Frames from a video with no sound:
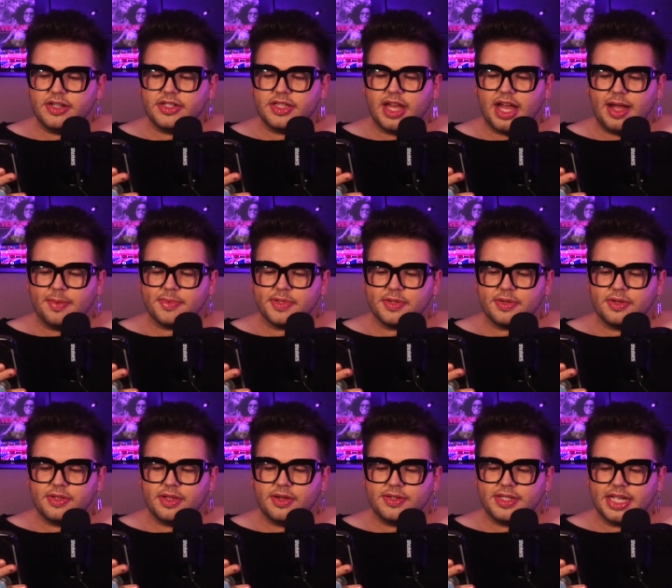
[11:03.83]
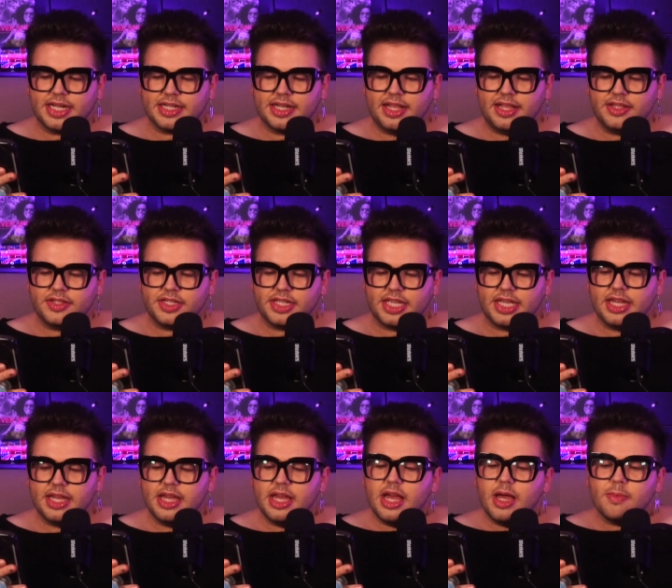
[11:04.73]
The optical glow technology
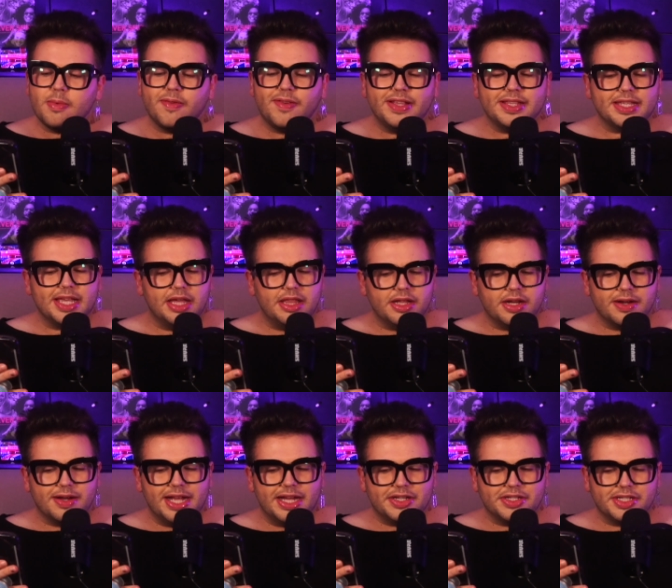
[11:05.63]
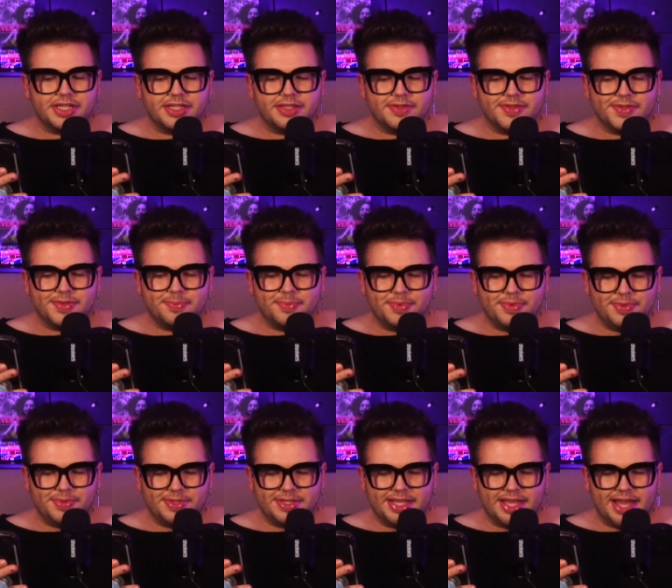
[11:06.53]
provides color corrections,
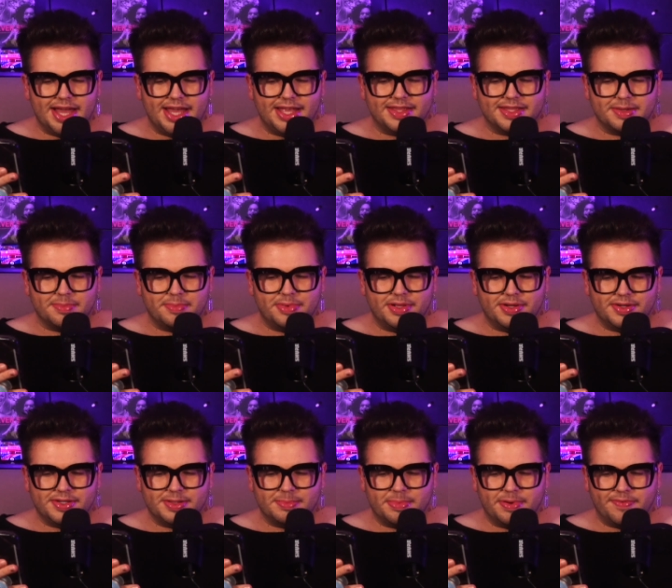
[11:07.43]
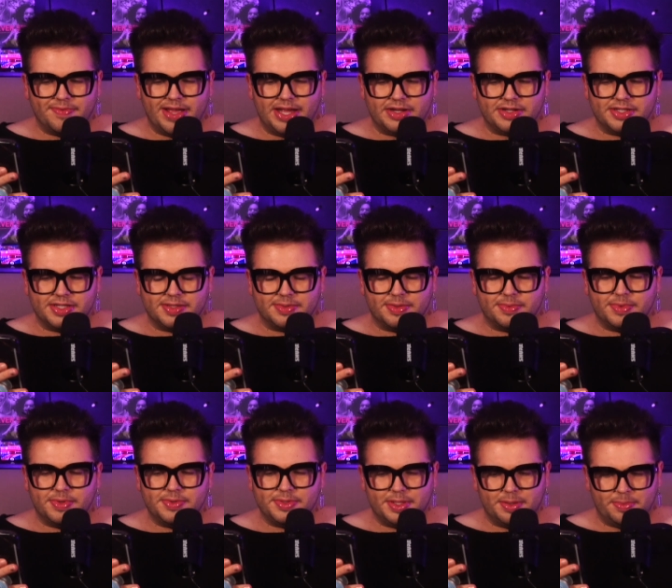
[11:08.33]
smooths lines, and blurs imperfections with
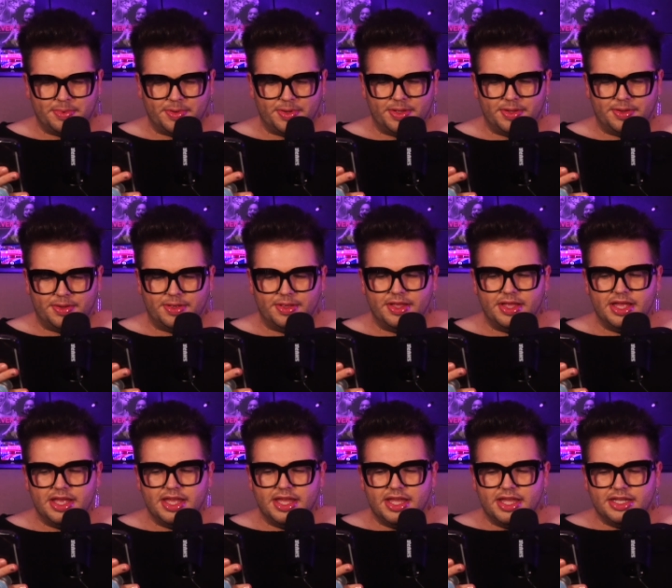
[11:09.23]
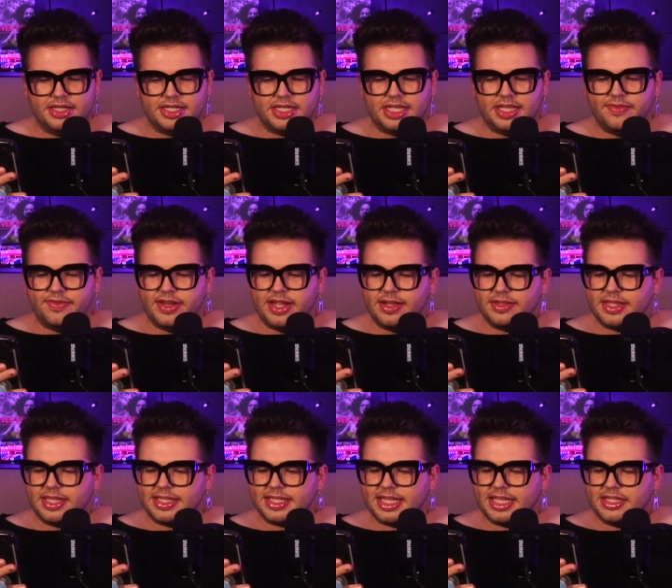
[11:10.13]
rosehip oil to even out
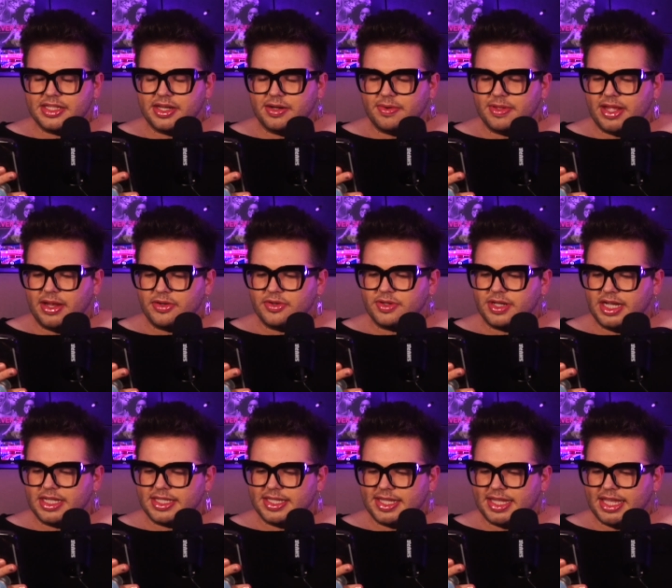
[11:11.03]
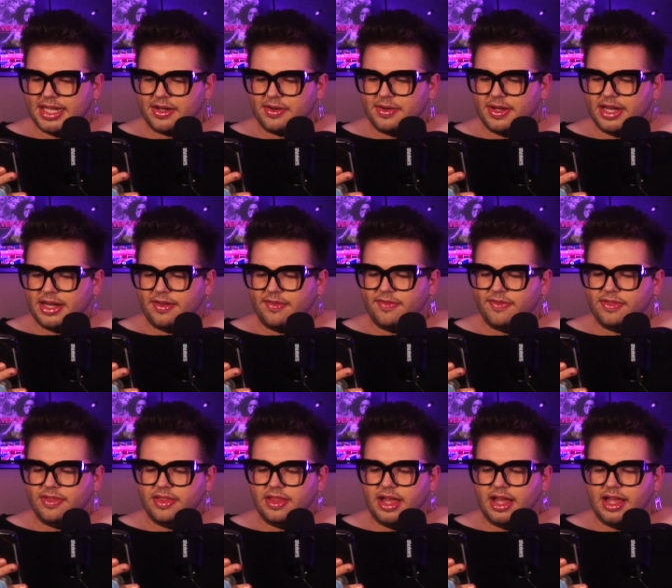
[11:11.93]
the skin tone without drying the skin. Create a
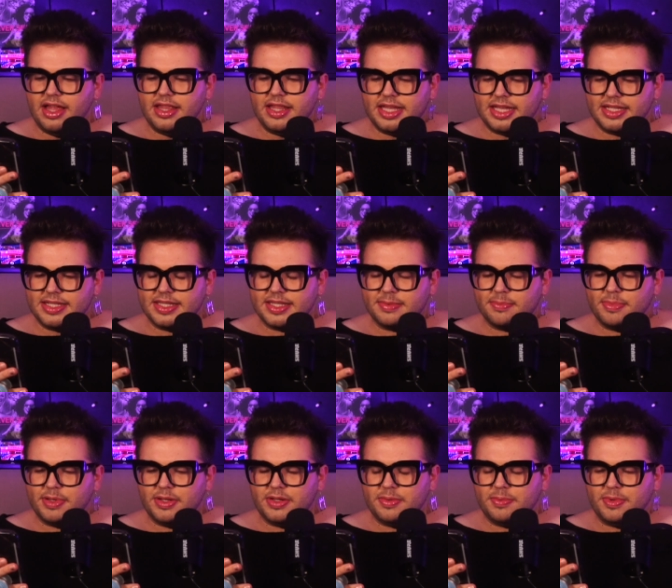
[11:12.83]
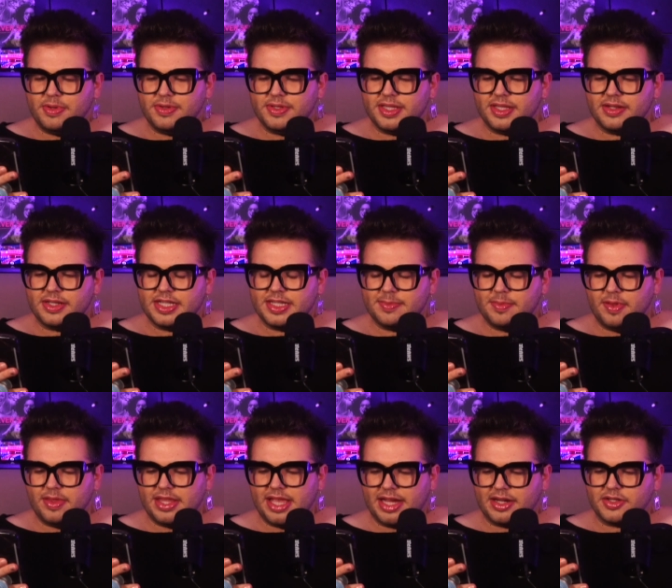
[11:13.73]
flawless, buildable, silky
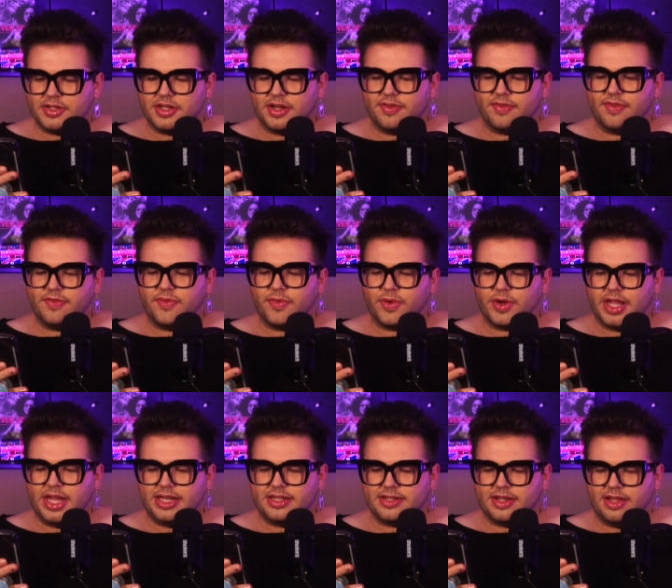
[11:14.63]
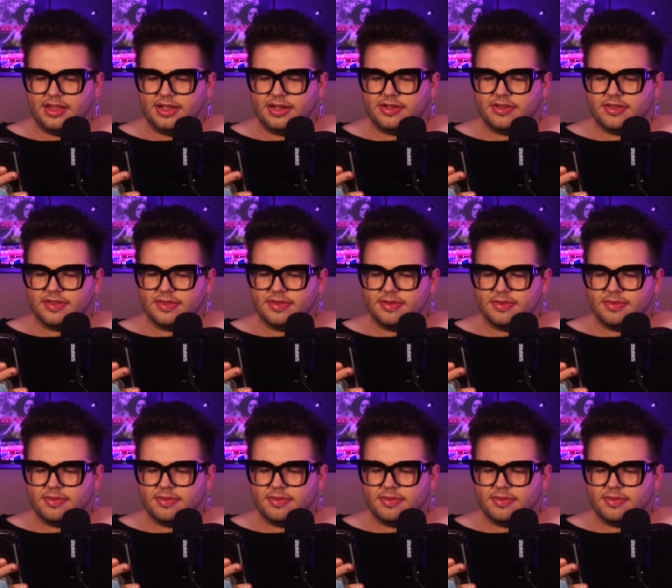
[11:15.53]
smooth texture for $48.